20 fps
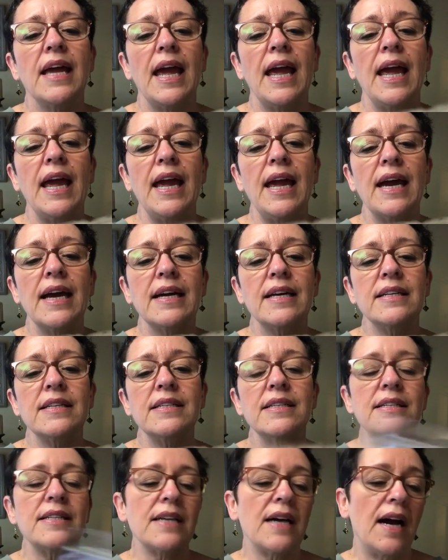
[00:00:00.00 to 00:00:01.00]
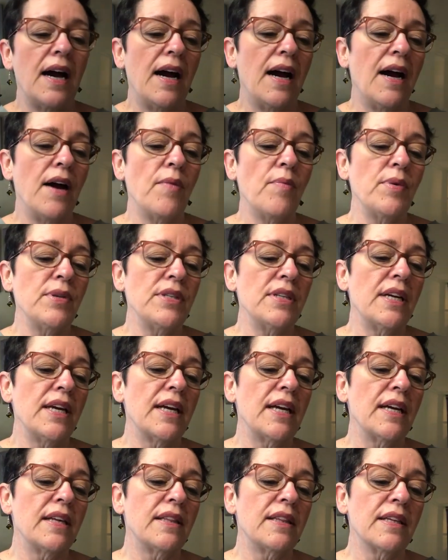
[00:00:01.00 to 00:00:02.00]
And when did I
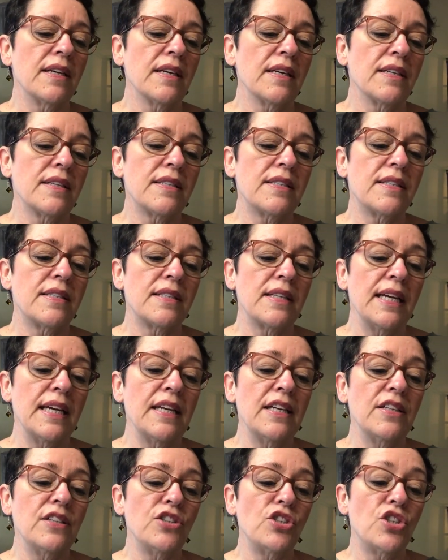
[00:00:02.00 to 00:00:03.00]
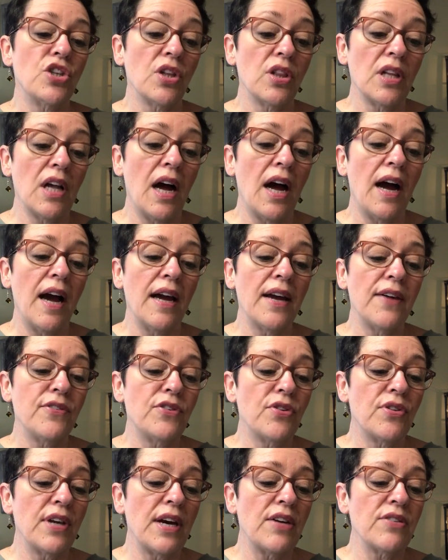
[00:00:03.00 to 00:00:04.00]
get this? In July of
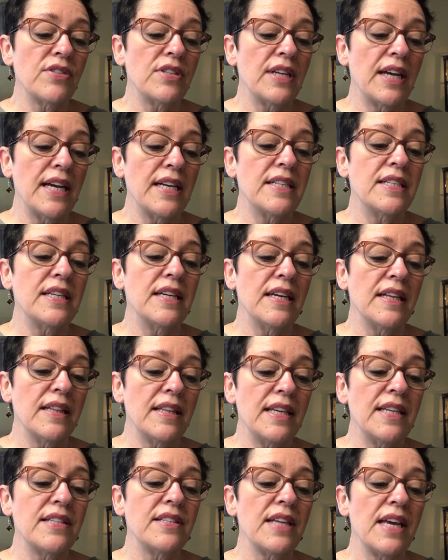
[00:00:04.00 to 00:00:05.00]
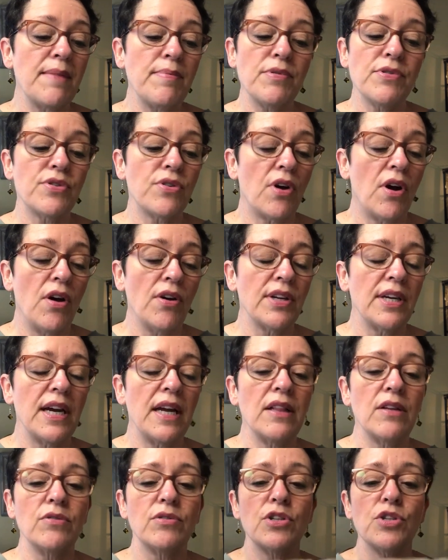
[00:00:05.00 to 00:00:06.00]
2018. These labels are all
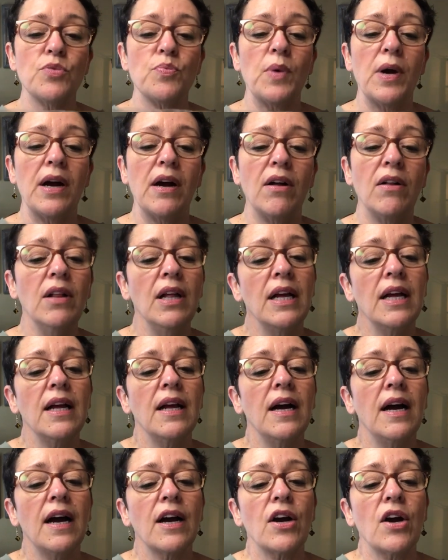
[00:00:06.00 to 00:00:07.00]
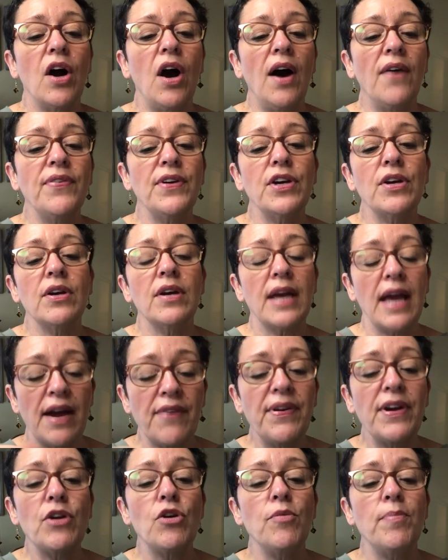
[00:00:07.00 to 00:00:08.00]
yellowed as well. Coffee,
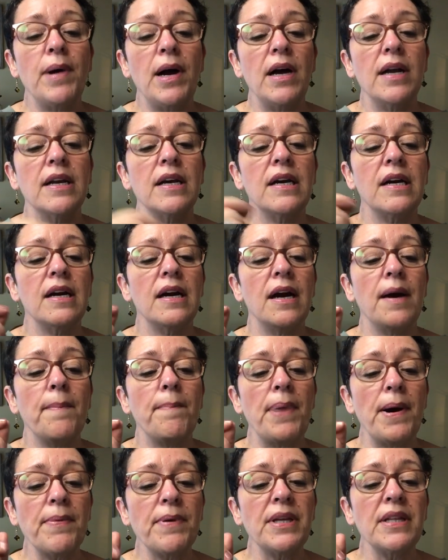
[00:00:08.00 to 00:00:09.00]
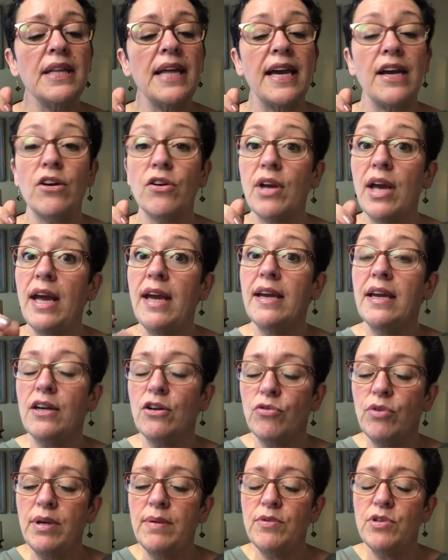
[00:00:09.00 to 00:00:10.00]
Cafe Cubana, pumpkin layer cake, and
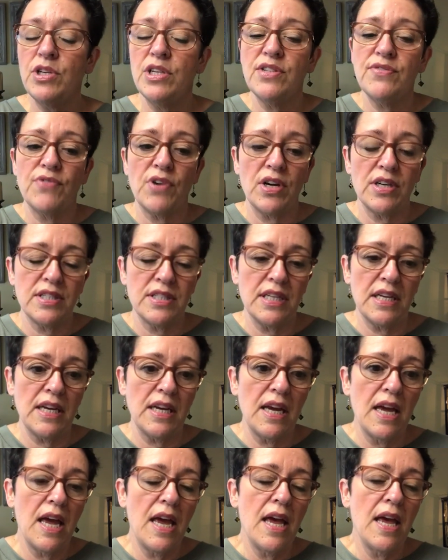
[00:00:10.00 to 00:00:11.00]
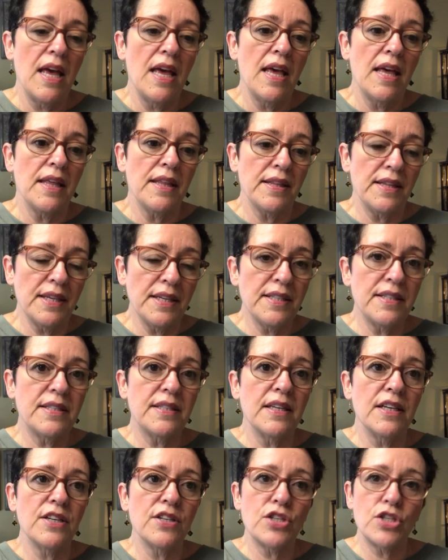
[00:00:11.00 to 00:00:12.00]
cream cheese frosting. This
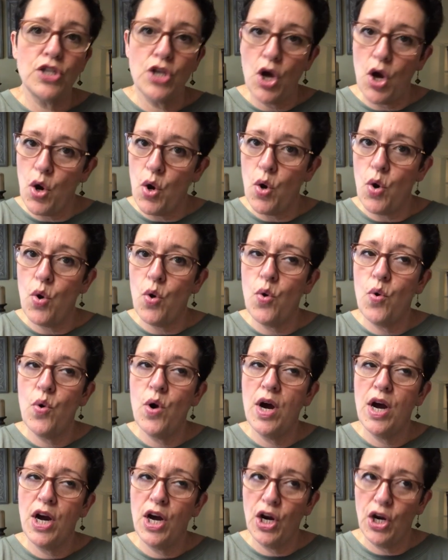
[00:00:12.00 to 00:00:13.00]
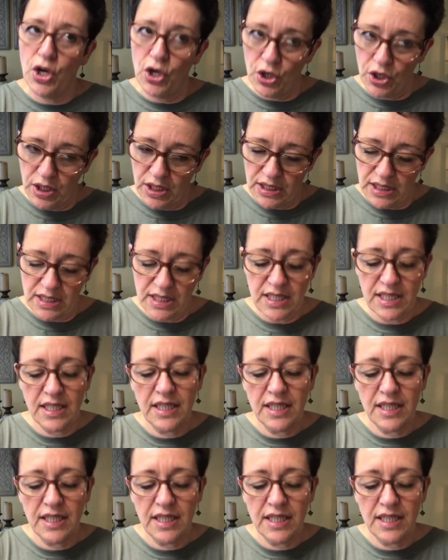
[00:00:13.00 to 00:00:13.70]
is so good.